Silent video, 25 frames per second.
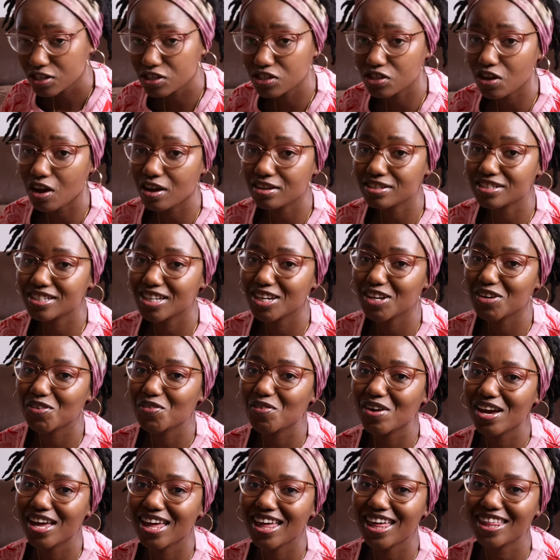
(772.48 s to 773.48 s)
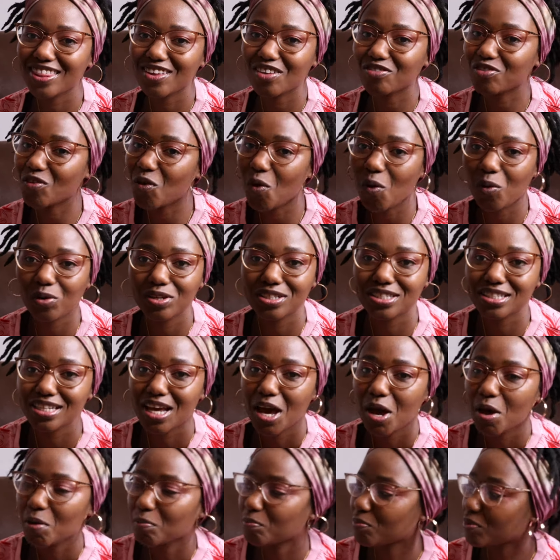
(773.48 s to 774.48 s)
starting with, of course,
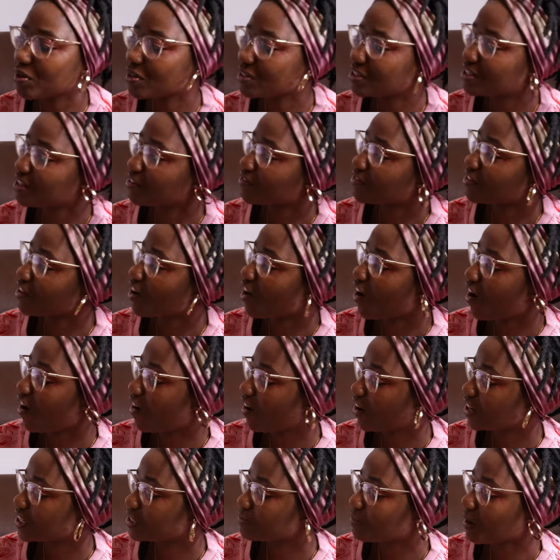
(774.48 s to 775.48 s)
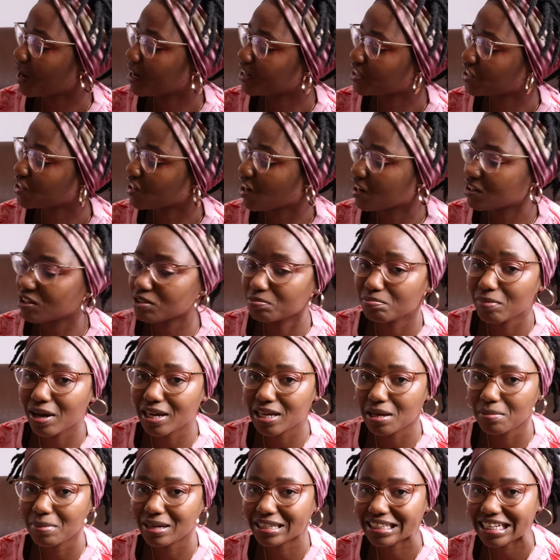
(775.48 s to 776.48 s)
Beauty of the Heart by Charlotte
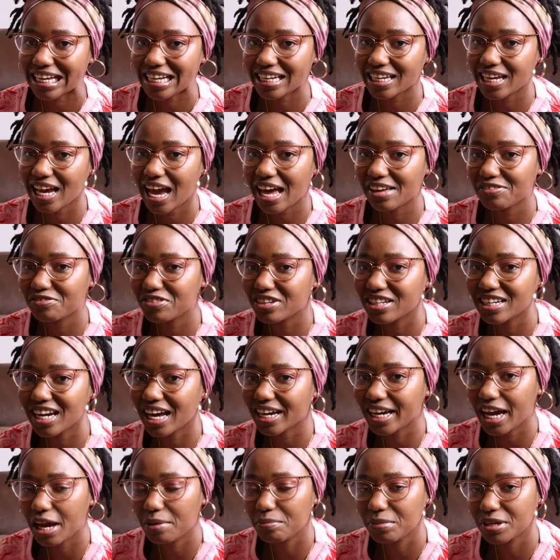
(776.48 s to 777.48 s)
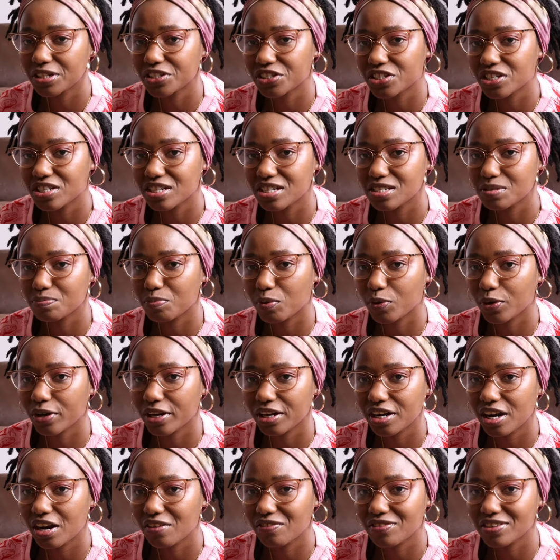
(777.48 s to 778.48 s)
Manyama. Like, yeah, I feel like I mentioned this book
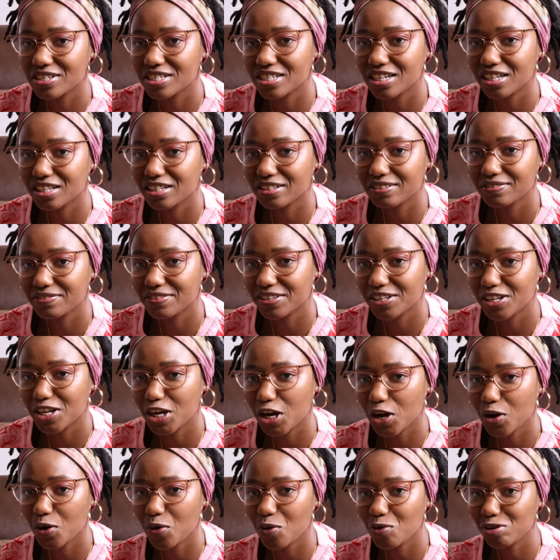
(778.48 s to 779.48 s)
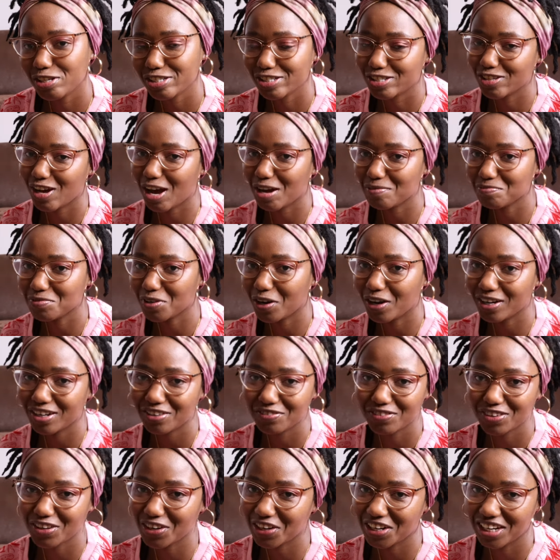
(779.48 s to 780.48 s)
in every single video, so I'm not
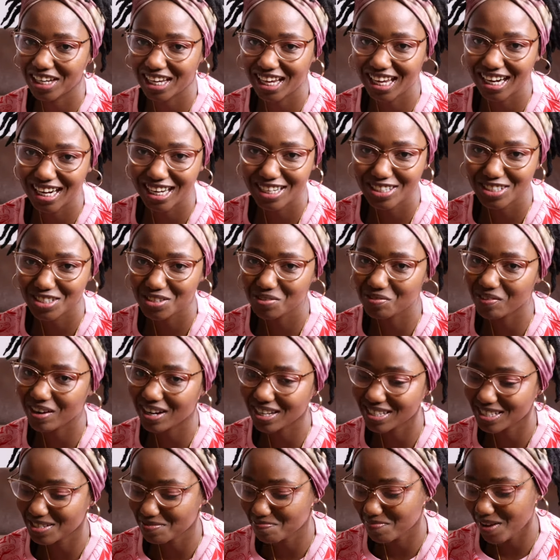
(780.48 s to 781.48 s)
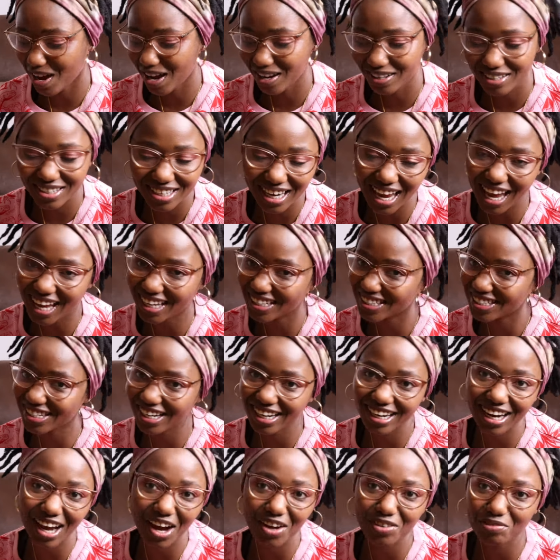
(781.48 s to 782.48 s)
even gonna get into what it's about. Yeah,
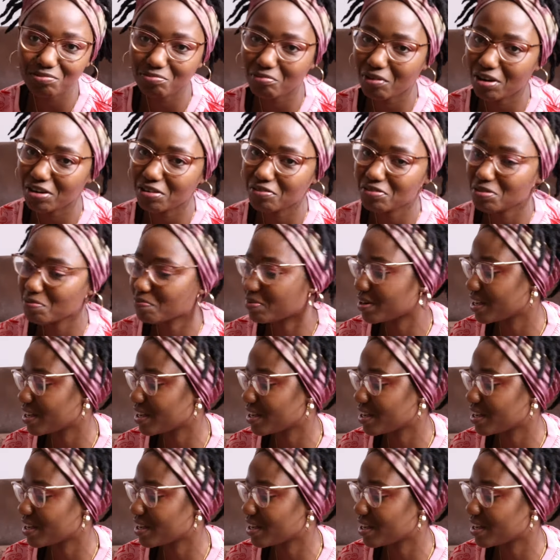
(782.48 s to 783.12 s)
check out one of the